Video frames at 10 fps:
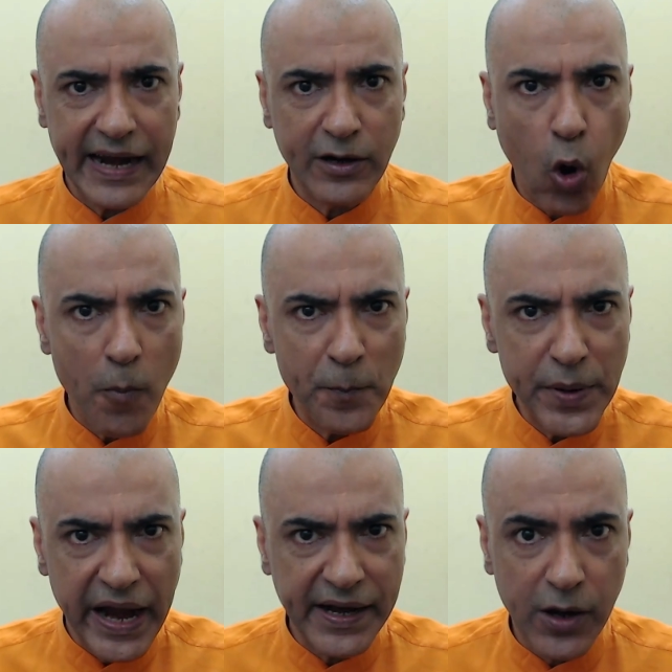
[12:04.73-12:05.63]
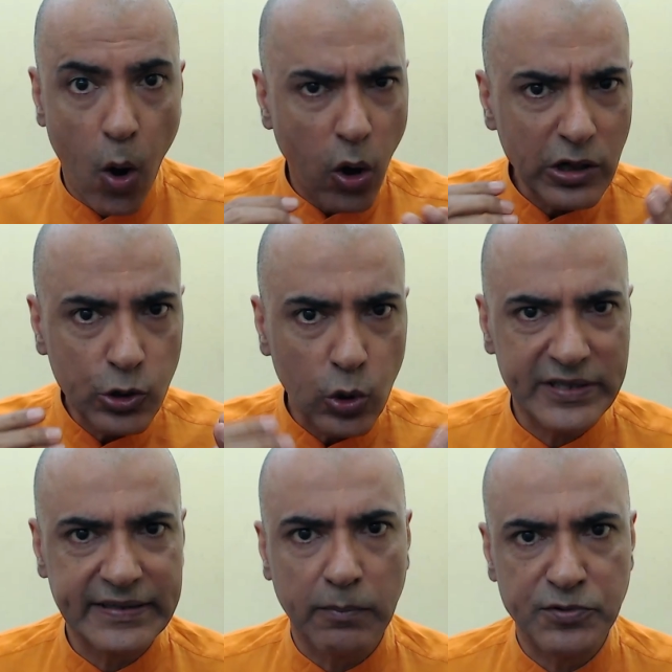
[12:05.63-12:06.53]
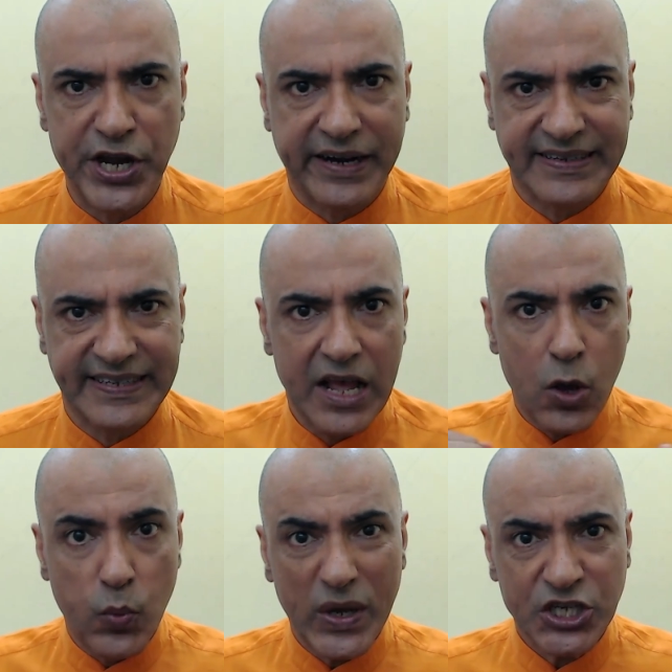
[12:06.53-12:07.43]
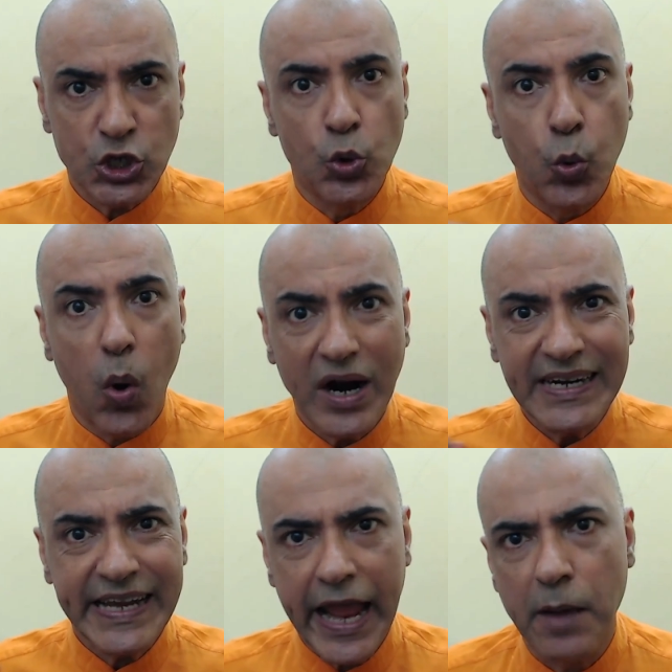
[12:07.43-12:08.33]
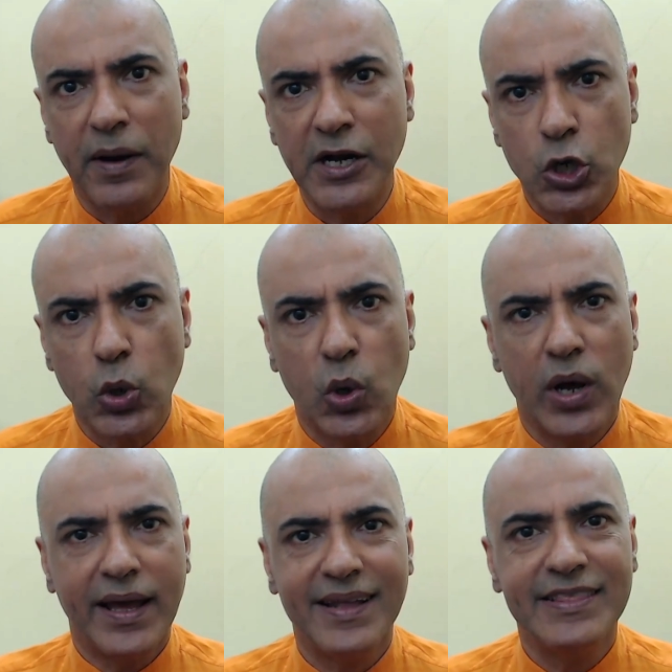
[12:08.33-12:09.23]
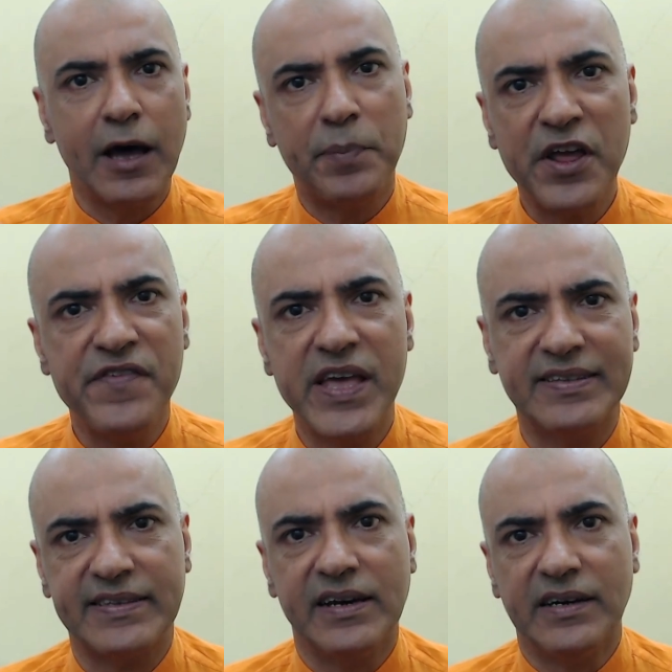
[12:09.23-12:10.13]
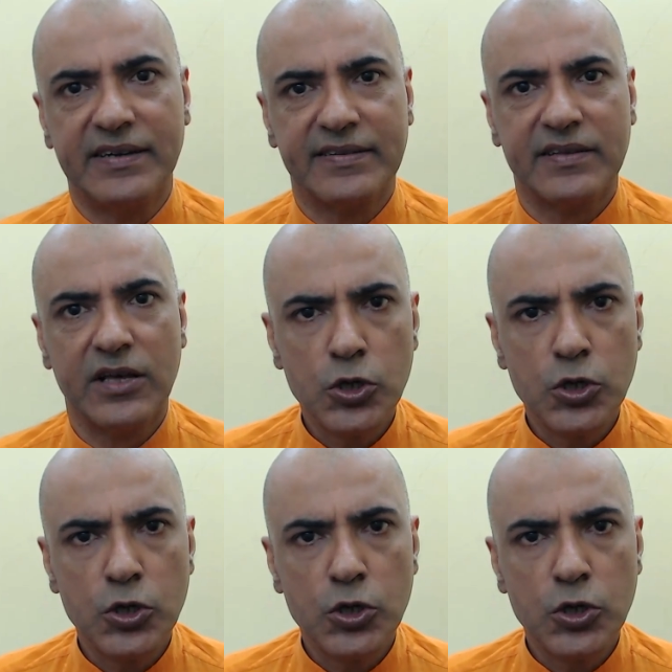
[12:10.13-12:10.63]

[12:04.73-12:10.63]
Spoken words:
and comprehend all those subjects which you weren't able to in the previous years.